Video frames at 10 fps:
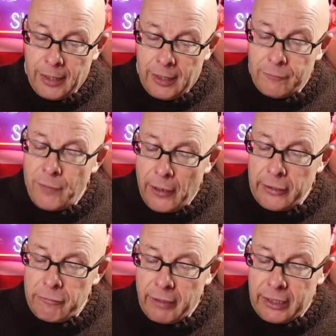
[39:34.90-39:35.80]

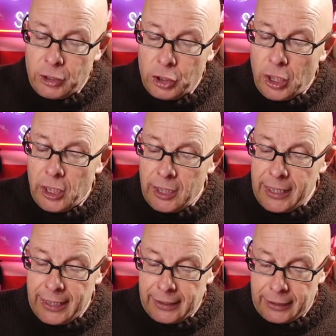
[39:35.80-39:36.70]
very rich
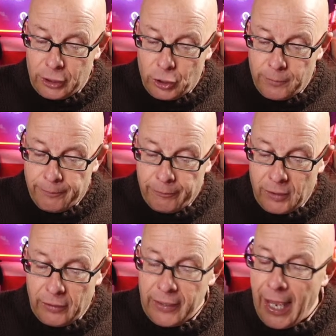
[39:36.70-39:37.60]
early English.
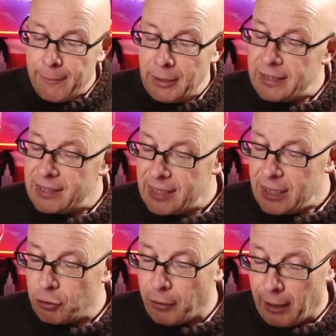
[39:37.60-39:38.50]
The Amberley sea
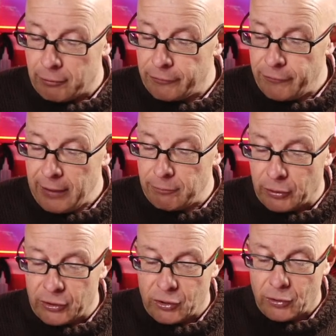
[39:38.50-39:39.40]
trout are
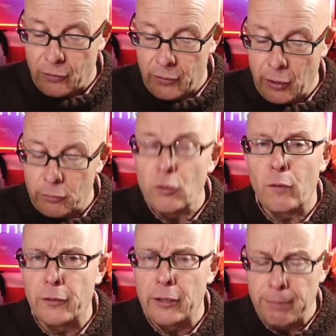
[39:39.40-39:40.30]
famous, though not
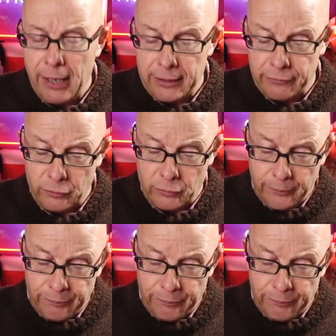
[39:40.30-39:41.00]
very plentiful.